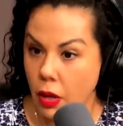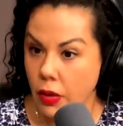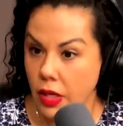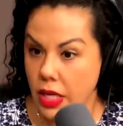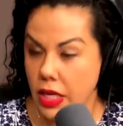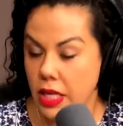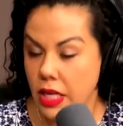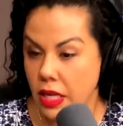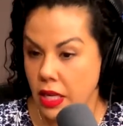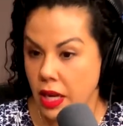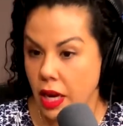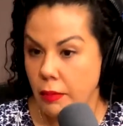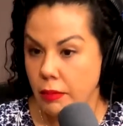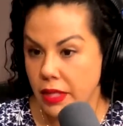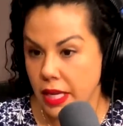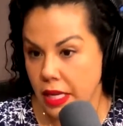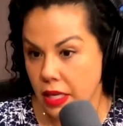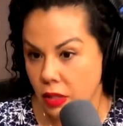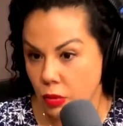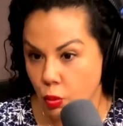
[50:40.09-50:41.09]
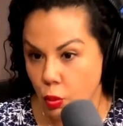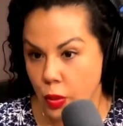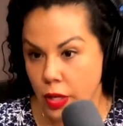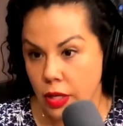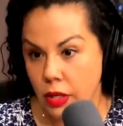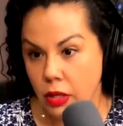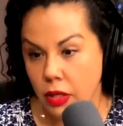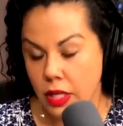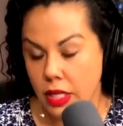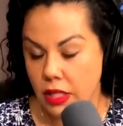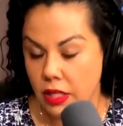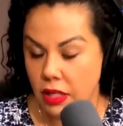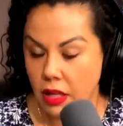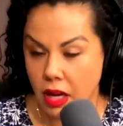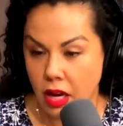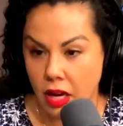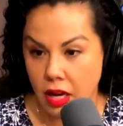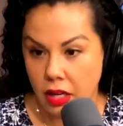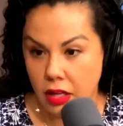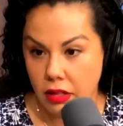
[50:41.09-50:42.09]
he didn't update his will, it's
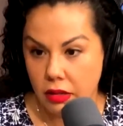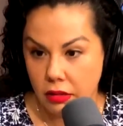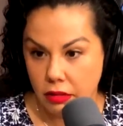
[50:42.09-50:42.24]
not